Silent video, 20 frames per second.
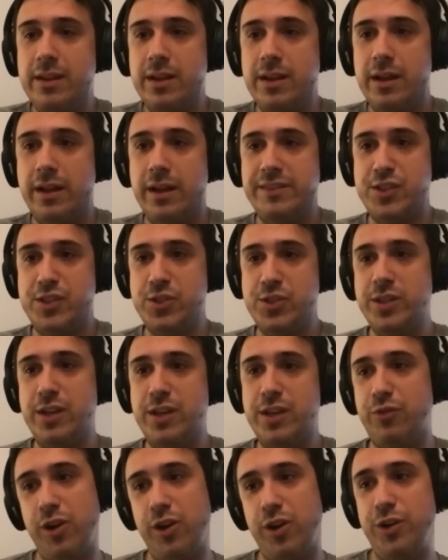"There's No Need
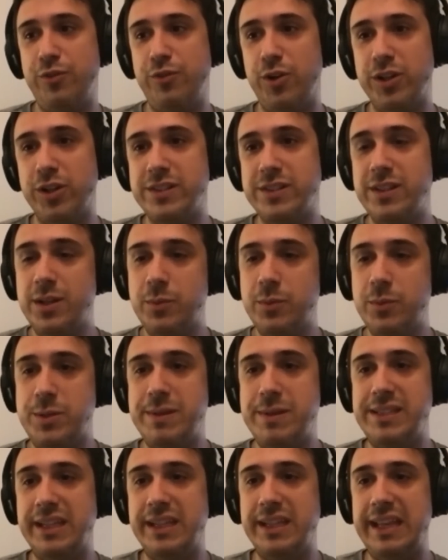for Hard Forks," which
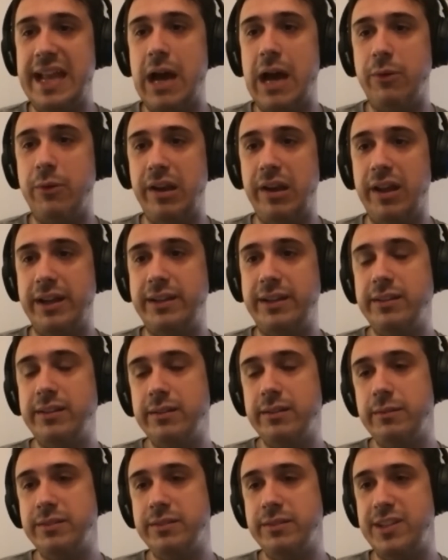basically outline
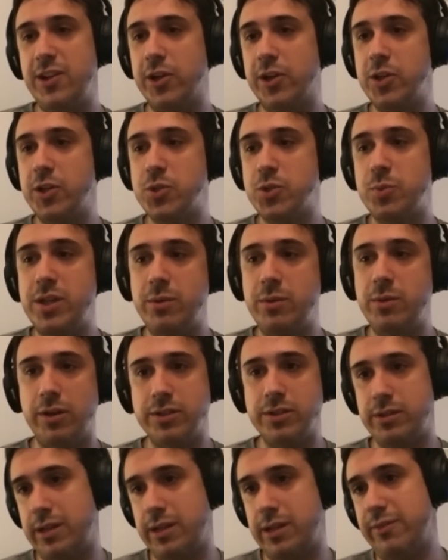scenarios where you
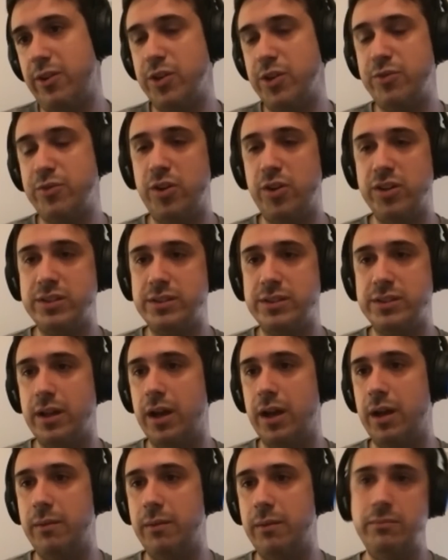want to have hard forks.
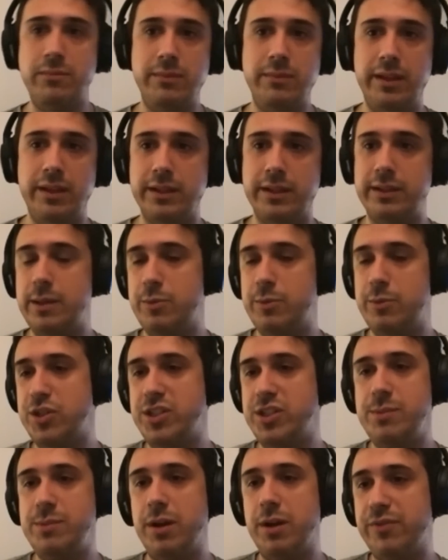Like
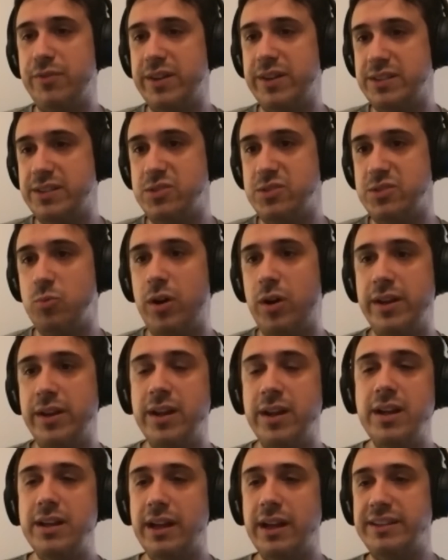emergency bug fixes is one,
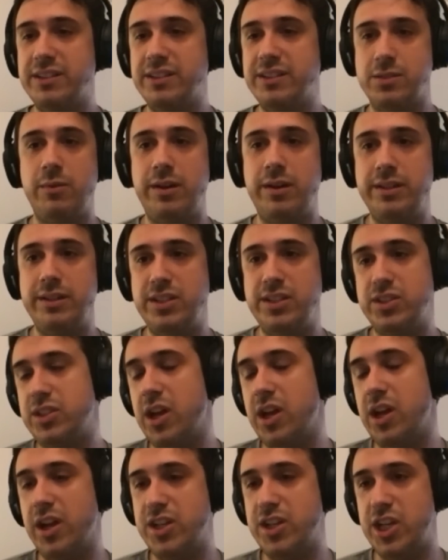and the other one is
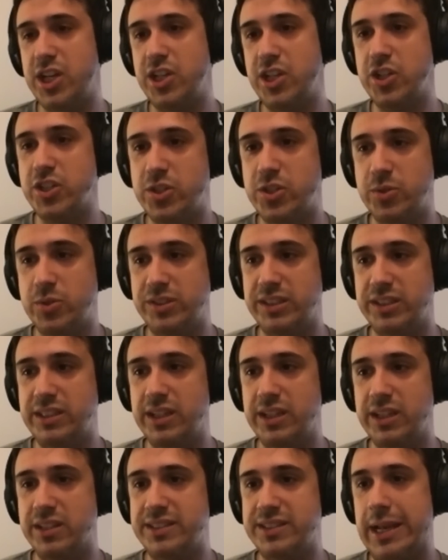changes to
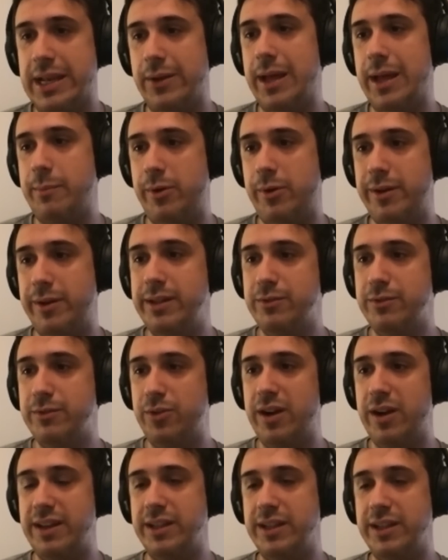the standard library
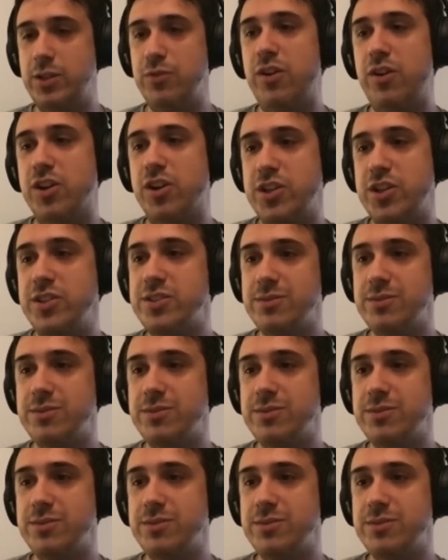for adding new functions.